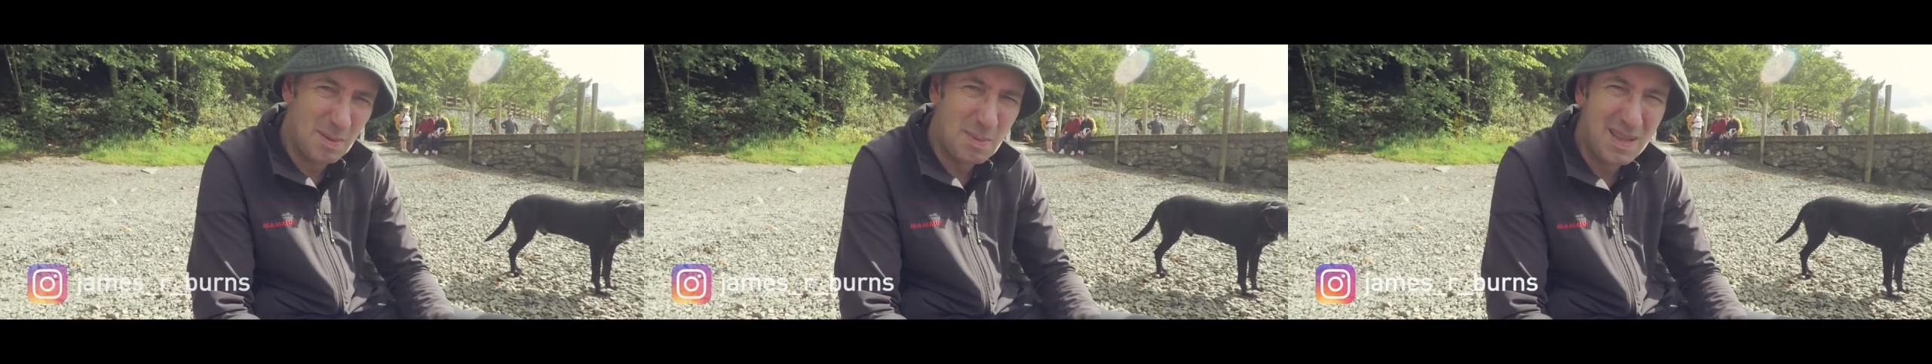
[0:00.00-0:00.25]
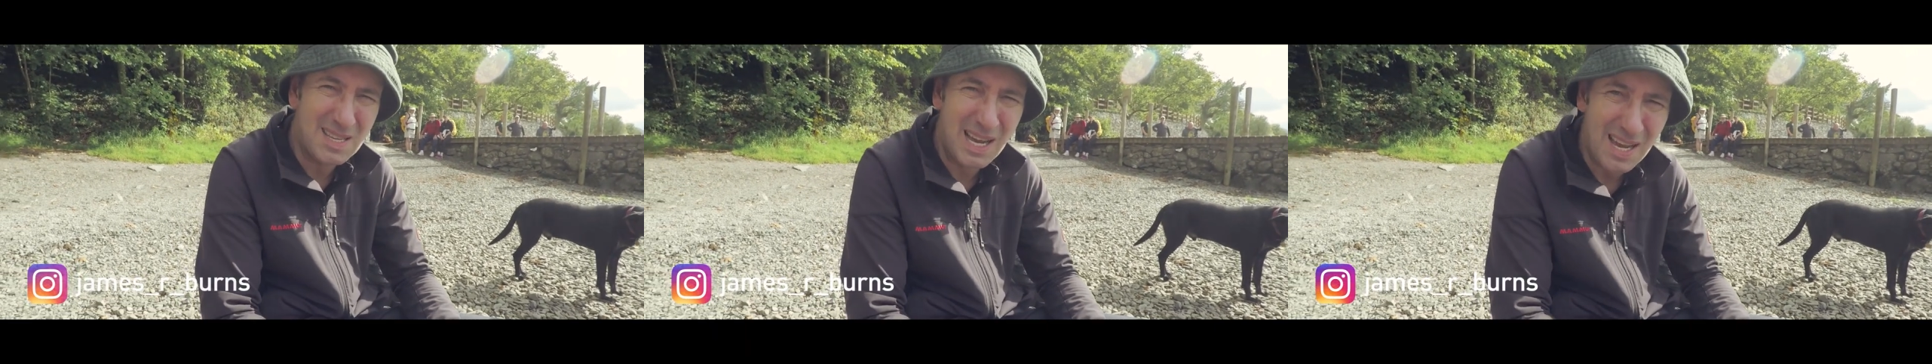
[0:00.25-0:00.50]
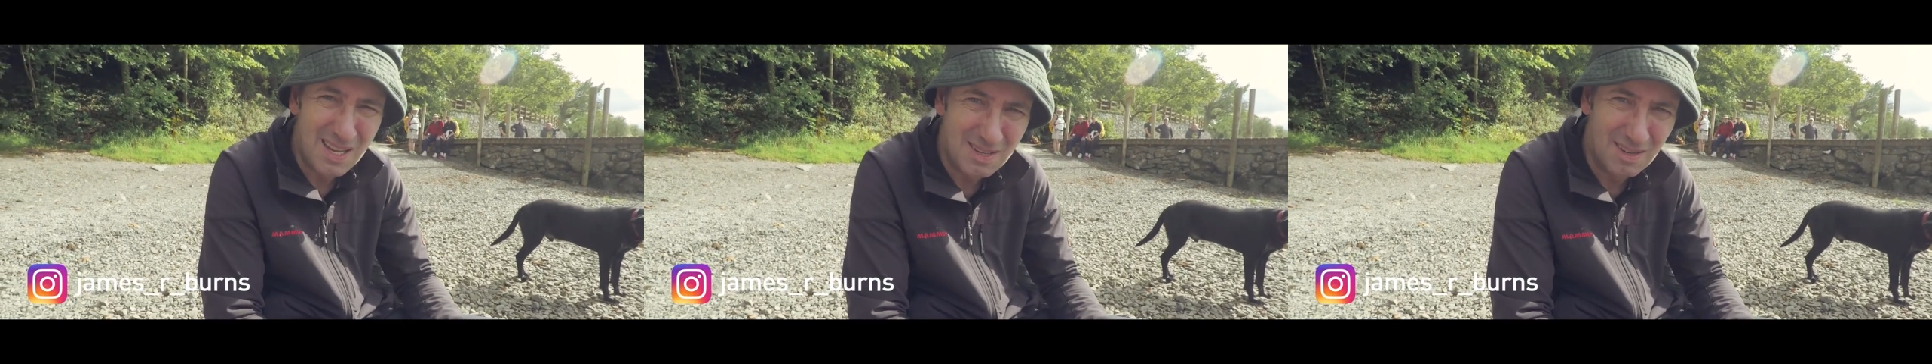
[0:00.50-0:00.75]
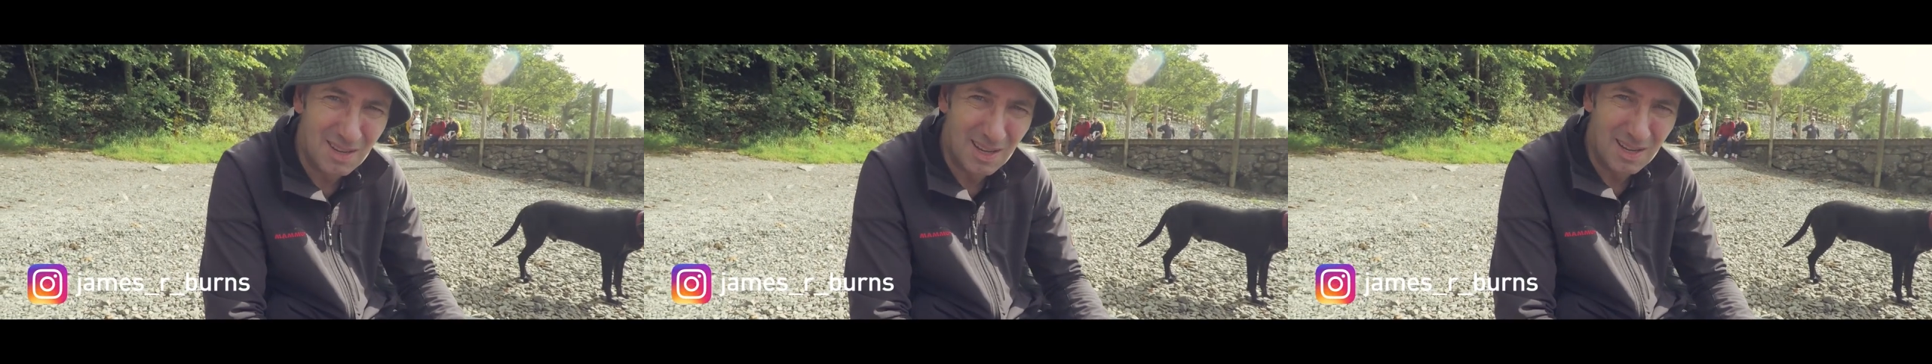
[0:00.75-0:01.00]
a bit
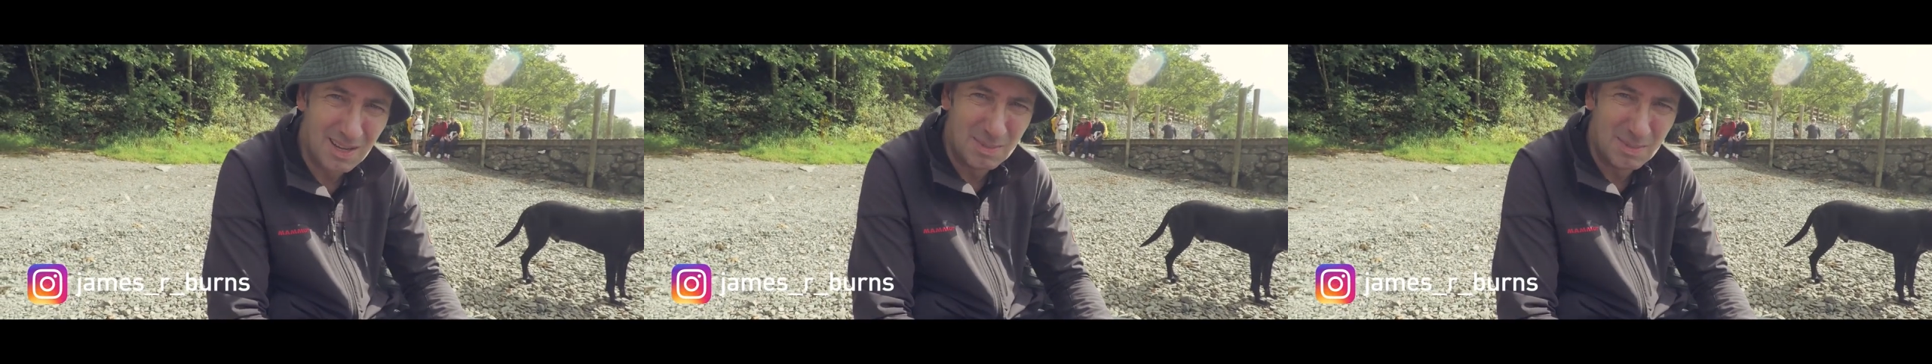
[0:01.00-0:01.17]
tired today.